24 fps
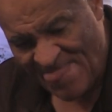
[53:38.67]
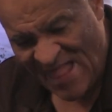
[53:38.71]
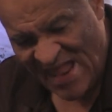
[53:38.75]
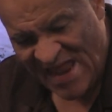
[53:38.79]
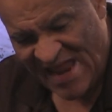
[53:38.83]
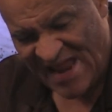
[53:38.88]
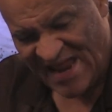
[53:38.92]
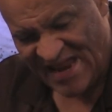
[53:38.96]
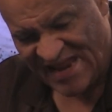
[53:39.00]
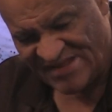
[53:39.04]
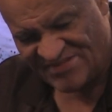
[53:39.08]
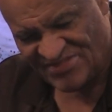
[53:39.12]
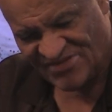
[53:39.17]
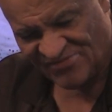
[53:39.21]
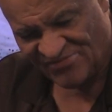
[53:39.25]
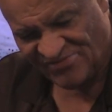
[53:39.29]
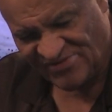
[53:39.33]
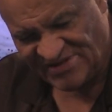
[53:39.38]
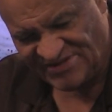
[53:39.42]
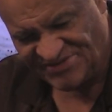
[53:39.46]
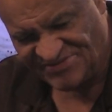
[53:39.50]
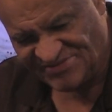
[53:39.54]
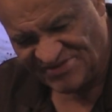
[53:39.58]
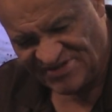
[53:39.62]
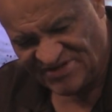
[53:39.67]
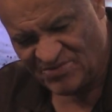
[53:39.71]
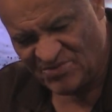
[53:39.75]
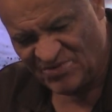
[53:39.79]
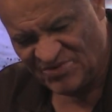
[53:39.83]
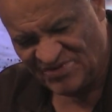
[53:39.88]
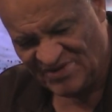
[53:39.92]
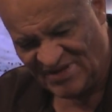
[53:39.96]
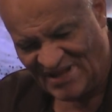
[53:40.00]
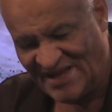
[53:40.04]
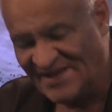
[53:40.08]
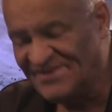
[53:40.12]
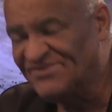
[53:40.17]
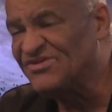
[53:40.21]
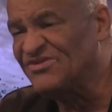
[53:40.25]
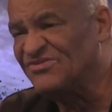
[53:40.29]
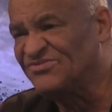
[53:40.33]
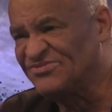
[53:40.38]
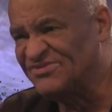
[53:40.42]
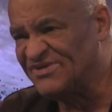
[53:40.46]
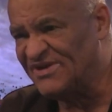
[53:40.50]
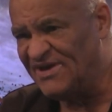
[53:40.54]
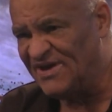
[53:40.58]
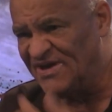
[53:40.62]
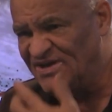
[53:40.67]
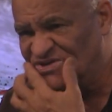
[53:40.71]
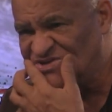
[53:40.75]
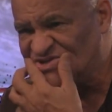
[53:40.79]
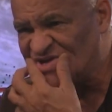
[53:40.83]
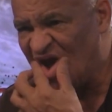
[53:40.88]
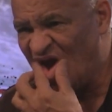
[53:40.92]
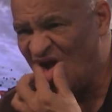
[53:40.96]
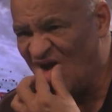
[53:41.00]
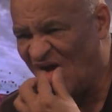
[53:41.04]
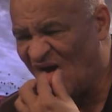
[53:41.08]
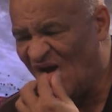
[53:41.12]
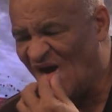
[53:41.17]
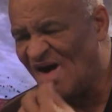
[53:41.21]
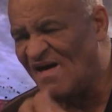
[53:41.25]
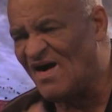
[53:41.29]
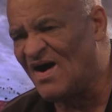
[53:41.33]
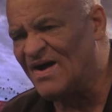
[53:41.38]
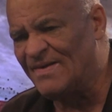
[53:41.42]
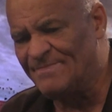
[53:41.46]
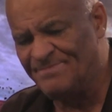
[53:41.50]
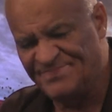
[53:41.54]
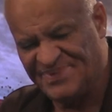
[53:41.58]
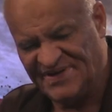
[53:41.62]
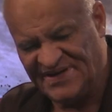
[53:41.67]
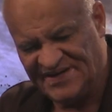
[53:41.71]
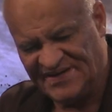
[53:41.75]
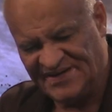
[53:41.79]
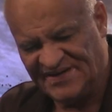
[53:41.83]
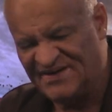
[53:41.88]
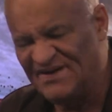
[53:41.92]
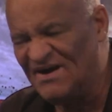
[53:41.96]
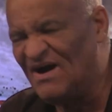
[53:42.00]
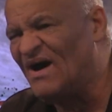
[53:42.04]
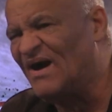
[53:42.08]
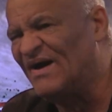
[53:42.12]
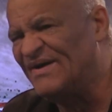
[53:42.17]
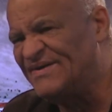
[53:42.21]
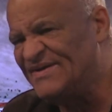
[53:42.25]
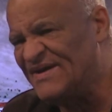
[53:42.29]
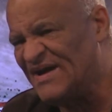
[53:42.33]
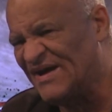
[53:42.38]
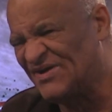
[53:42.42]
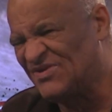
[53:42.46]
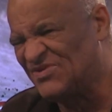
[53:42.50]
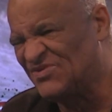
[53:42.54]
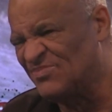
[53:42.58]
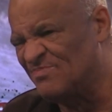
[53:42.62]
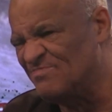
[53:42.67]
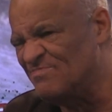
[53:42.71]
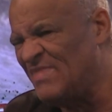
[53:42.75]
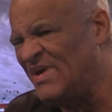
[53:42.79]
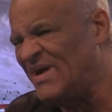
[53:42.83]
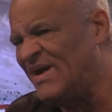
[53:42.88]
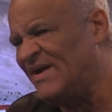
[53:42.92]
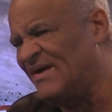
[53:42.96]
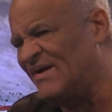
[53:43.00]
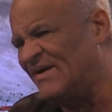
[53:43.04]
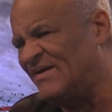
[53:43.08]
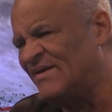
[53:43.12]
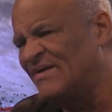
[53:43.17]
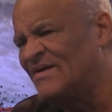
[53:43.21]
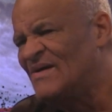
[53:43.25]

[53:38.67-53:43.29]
And the reason you would like to see Jay Kahn being our next mayor